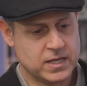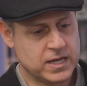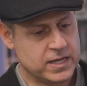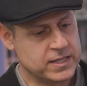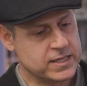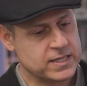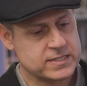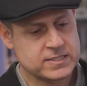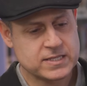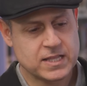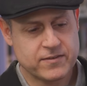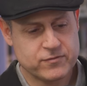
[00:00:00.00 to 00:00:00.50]
Yeah, he
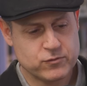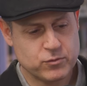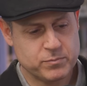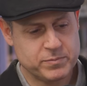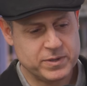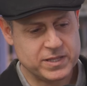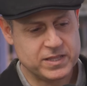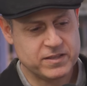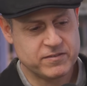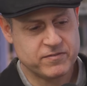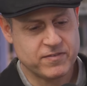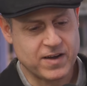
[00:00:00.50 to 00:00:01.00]
doesn't have to
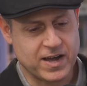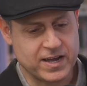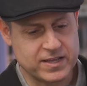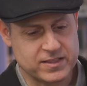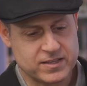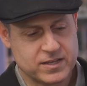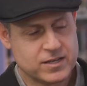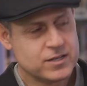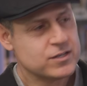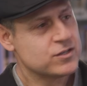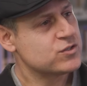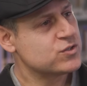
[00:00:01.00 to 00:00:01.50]
be
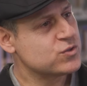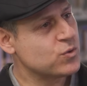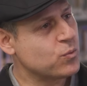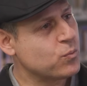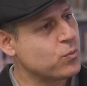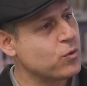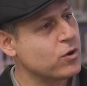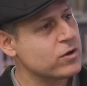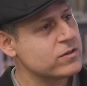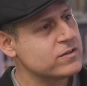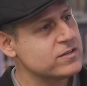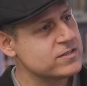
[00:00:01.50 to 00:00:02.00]
divine. So
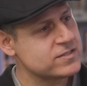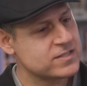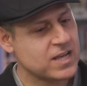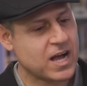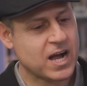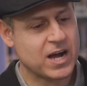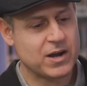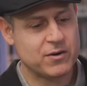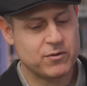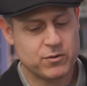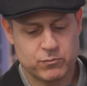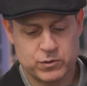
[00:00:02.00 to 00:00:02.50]
what is
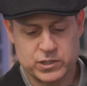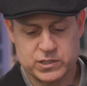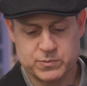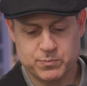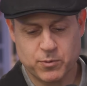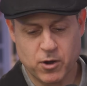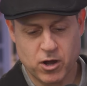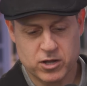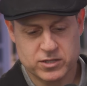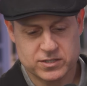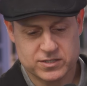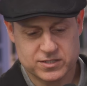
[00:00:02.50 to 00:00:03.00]
our
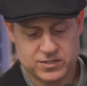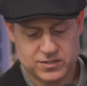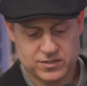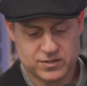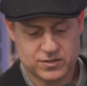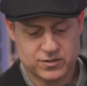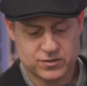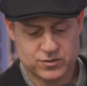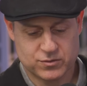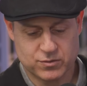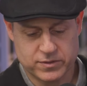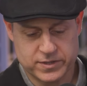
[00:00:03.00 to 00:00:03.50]
response
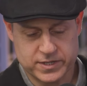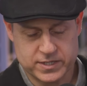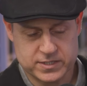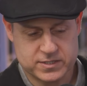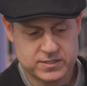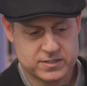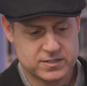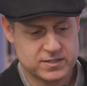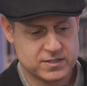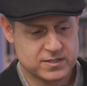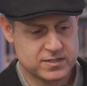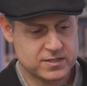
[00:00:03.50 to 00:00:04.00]
to
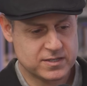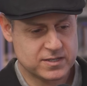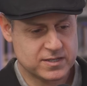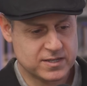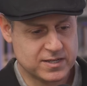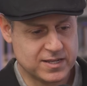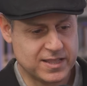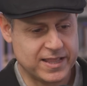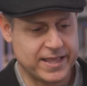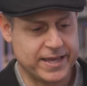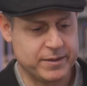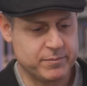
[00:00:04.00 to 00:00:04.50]
this
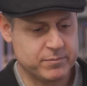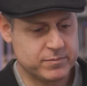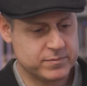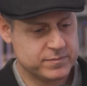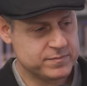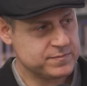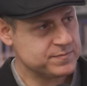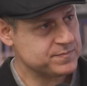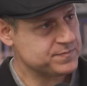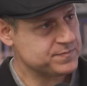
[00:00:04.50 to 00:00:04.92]
claim?